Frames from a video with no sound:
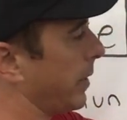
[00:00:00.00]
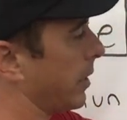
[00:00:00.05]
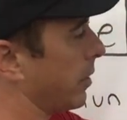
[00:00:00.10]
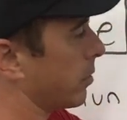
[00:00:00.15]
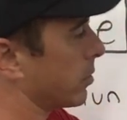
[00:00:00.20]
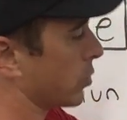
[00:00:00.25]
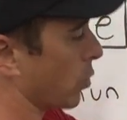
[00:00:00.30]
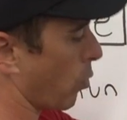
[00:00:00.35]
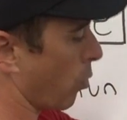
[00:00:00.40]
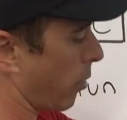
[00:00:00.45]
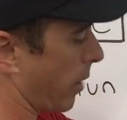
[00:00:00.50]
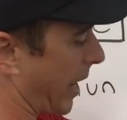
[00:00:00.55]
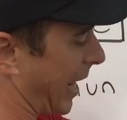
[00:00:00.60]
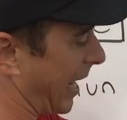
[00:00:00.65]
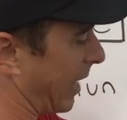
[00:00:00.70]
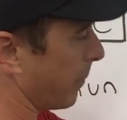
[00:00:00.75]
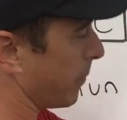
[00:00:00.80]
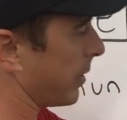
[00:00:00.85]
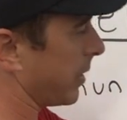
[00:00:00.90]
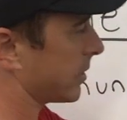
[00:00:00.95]
meters, or
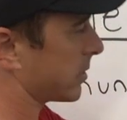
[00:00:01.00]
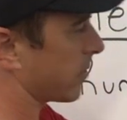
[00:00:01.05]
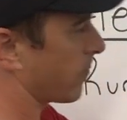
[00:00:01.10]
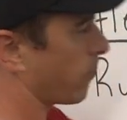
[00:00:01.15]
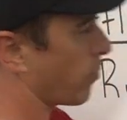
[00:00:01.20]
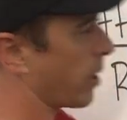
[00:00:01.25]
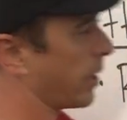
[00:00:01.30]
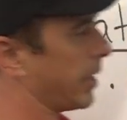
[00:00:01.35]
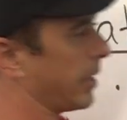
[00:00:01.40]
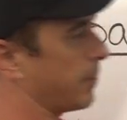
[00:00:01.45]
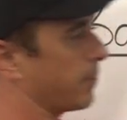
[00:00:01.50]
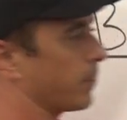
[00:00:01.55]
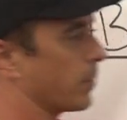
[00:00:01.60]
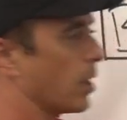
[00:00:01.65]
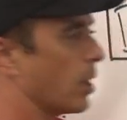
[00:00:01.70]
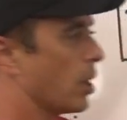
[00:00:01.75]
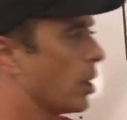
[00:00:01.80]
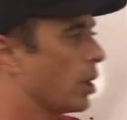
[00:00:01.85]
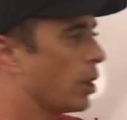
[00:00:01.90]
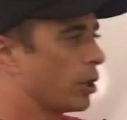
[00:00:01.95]
8 minutes of running,
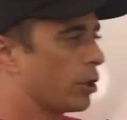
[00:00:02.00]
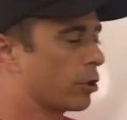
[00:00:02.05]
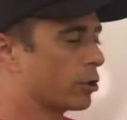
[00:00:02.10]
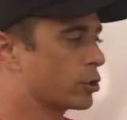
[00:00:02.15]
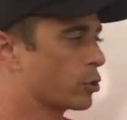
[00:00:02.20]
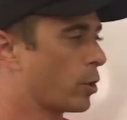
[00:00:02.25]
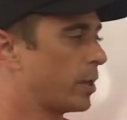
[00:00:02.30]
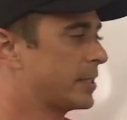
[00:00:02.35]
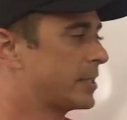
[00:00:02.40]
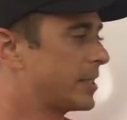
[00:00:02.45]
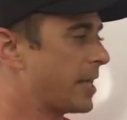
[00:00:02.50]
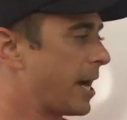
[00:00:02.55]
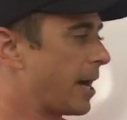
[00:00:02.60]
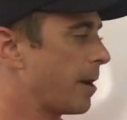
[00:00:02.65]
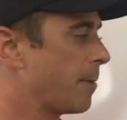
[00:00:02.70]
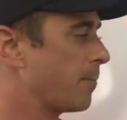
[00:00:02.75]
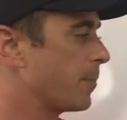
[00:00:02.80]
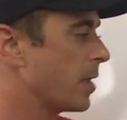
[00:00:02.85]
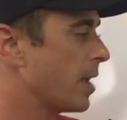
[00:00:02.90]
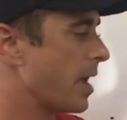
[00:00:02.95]
your choice
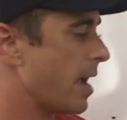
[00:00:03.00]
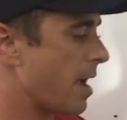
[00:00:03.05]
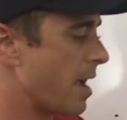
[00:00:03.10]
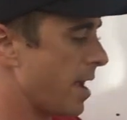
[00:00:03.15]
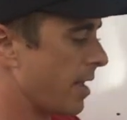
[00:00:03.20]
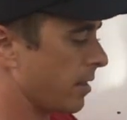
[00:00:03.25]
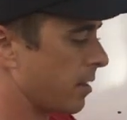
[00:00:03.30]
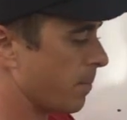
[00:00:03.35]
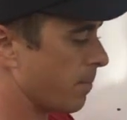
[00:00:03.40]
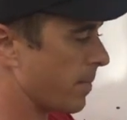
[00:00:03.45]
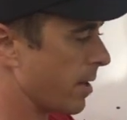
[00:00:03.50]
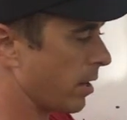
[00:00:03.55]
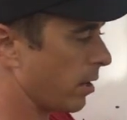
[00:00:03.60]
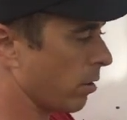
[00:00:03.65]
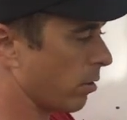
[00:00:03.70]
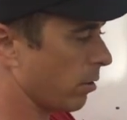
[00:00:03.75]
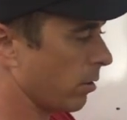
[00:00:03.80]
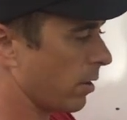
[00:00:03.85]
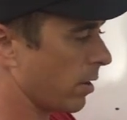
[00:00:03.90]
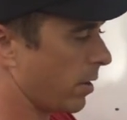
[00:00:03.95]
there. In the
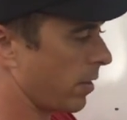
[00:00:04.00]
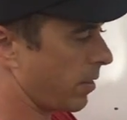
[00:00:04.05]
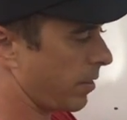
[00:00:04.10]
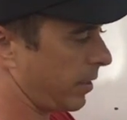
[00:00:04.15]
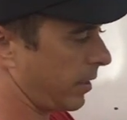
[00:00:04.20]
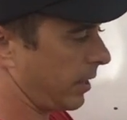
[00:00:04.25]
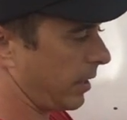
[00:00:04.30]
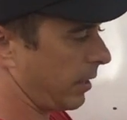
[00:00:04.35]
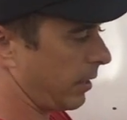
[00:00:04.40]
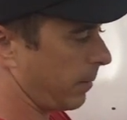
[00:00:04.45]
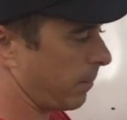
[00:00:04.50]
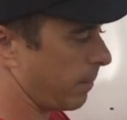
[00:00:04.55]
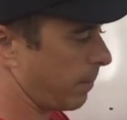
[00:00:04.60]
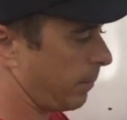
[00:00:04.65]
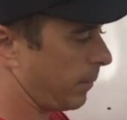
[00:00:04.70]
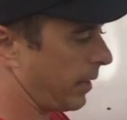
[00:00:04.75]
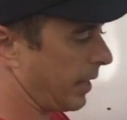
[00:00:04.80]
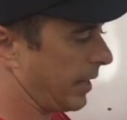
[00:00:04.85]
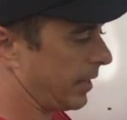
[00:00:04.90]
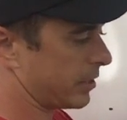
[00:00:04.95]
middle, the
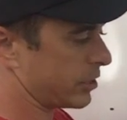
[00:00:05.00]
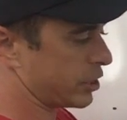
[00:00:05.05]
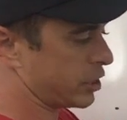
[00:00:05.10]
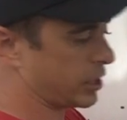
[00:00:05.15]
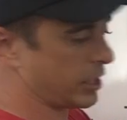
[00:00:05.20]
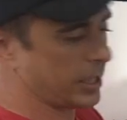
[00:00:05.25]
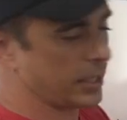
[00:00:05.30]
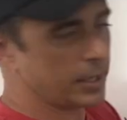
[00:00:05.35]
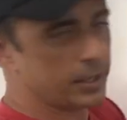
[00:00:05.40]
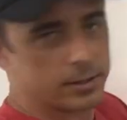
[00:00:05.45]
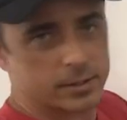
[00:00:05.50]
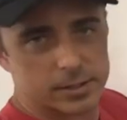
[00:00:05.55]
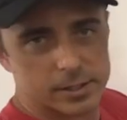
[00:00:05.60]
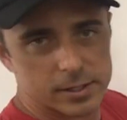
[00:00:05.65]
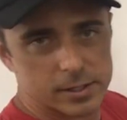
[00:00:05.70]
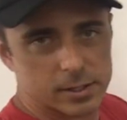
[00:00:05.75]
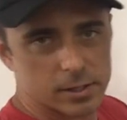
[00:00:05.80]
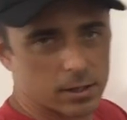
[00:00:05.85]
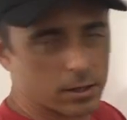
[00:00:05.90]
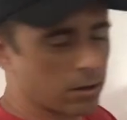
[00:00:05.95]
meat,
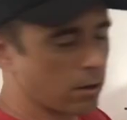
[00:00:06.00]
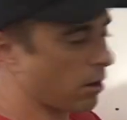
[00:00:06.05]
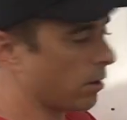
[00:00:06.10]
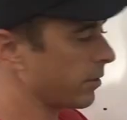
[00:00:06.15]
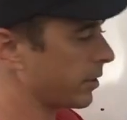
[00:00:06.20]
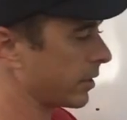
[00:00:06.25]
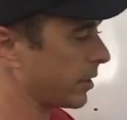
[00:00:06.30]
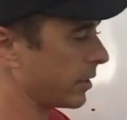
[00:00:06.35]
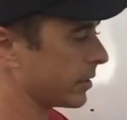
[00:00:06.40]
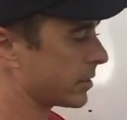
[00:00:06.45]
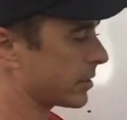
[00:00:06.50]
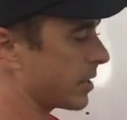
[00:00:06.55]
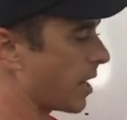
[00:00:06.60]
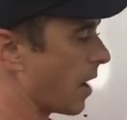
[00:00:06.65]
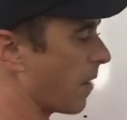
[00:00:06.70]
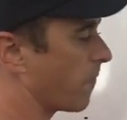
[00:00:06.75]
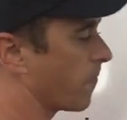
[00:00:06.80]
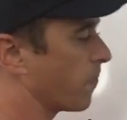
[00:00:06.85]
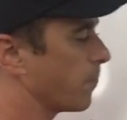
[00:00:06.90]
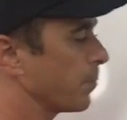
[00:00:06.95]
cheese, all the good
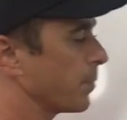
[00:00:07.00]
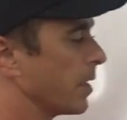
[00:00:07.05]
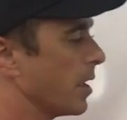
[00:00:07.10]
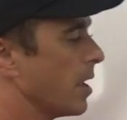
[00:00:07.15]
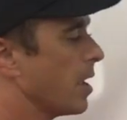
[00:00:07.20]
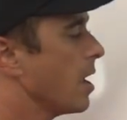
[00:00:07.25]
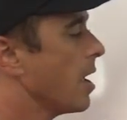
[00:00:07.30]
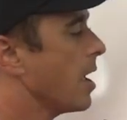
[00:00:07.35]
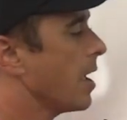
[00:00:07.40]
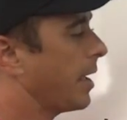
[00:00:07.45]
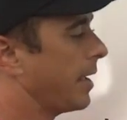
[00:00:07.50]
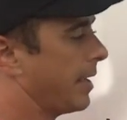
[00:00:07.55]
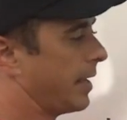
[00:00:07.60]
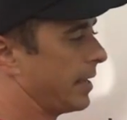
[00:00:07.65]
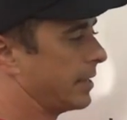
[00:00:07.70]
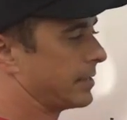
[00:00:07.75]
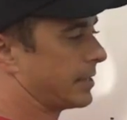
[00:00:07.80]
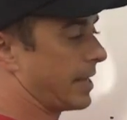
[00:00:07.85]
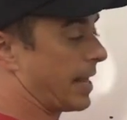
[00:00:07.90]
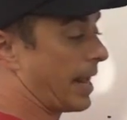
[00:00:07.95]
stuff,
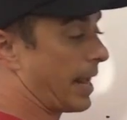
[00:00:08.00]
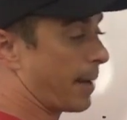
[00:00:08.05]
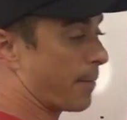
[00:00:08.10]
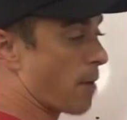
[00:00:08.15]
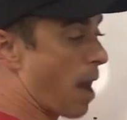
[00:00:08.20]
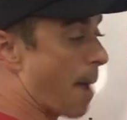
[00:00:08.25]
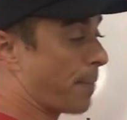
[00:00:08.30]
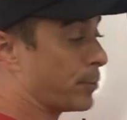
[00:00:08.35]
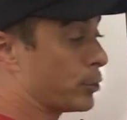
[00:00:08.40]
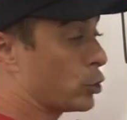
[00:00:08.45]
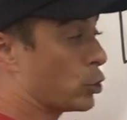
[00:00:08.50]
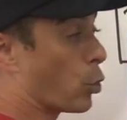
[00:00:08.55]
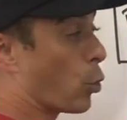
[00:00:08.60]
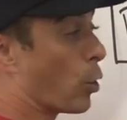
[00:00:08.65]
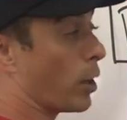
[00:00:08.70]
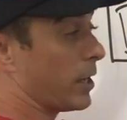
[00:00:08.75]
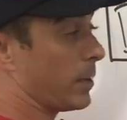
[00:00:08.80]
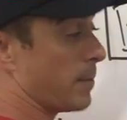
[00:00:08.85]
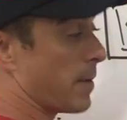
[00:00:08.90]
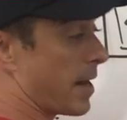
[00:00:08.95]
is an AMRAP in
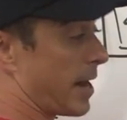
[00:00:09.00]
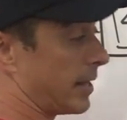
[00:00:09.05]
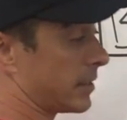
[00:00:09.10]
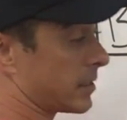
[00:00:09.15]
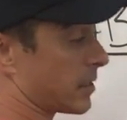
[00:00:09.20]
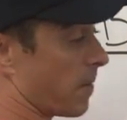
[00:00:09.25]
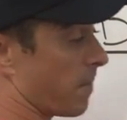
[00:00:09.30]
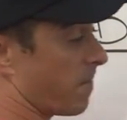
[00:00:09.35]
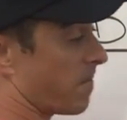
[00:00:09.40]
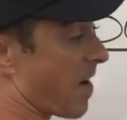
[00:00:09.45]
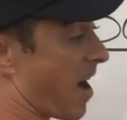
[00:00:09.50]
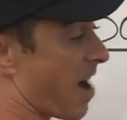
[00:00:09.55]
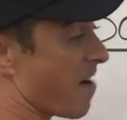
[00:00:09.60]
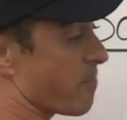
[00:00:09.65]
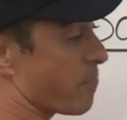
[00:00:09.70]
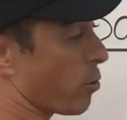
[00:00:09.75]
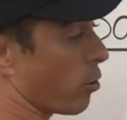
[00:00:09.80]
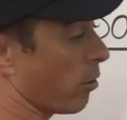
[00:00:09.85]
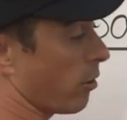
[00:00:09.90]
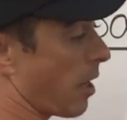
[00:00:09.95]
20 minutes of
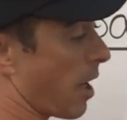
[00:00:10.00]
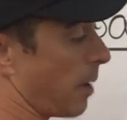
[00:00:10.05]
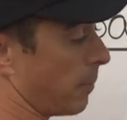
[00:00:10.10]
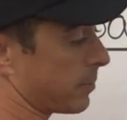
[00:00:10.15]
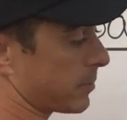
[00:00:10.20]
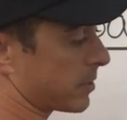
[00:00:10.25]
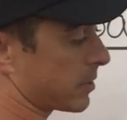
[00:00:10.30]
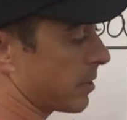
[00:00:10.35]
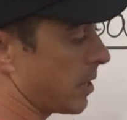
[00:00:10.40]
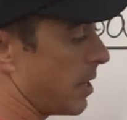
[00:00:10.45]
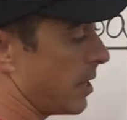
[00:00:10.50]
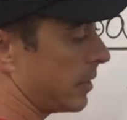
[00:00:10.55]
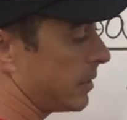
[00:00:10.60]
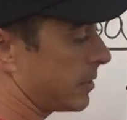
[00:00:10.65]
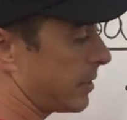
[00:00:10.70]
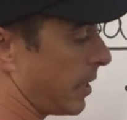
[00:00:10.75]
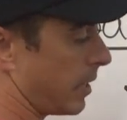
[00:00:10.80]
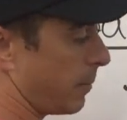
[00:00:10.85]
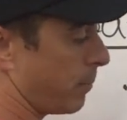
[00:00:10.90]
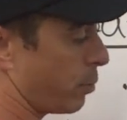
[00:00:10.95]
5 pull-ups,
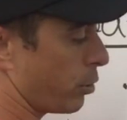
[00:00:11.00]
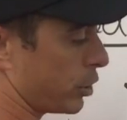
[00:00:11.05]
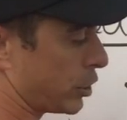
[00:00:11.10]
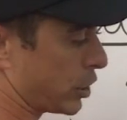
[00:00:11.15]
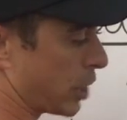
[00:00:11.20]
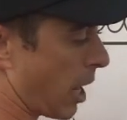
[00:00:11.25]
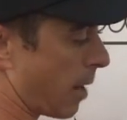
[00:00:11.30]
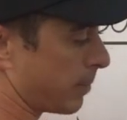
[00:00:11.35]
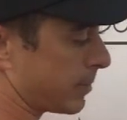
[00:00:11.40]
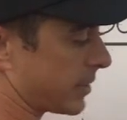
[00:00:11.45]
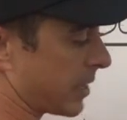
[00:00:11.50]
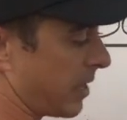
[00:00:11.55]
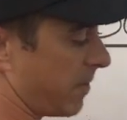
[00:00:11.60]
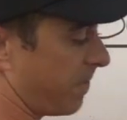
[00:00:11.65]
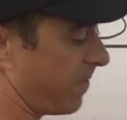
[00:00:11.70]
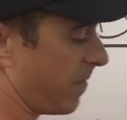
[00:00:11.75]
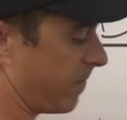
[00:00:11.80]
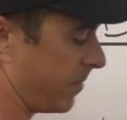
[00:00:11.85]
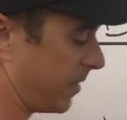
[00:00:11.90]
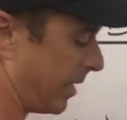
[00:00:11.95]
10 push-ups,
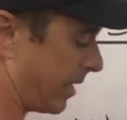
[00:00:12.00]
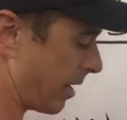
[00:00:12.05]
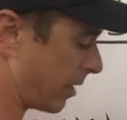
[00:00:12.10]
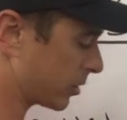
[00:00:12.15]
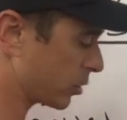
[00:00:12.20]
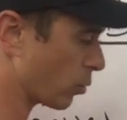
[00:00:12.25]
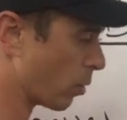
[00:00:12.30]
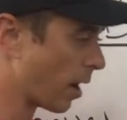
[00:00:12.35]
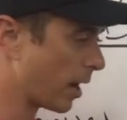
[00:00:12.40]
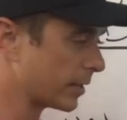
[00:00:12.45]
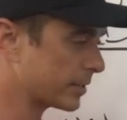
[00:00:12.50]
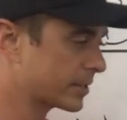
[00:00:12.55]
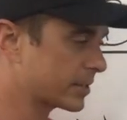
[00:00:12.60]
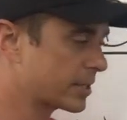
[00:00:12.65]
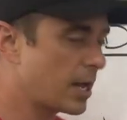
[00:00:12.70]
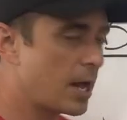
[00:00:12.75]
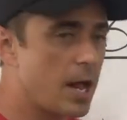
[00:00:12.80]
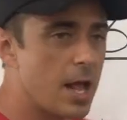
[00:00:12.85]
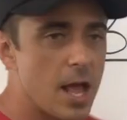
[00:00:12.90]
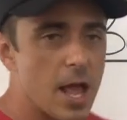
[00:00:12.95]
and 15 air squats.